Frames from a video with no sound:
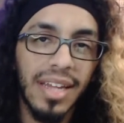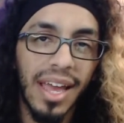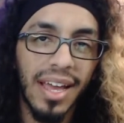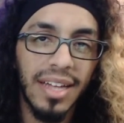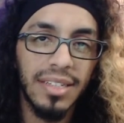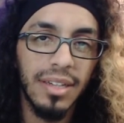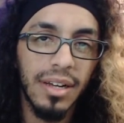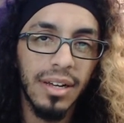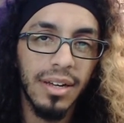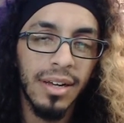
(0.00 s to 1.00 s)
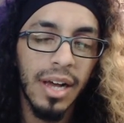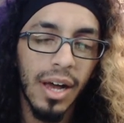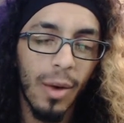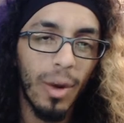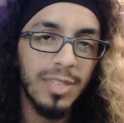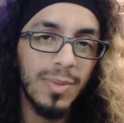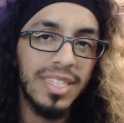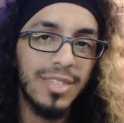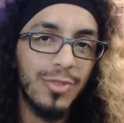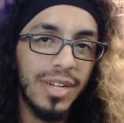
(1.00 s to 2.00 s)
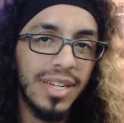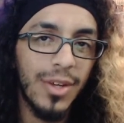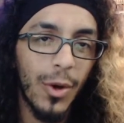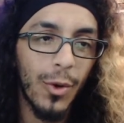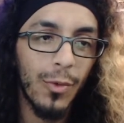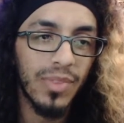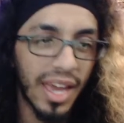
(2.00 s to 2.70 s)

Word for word: and uh wanted to make this video.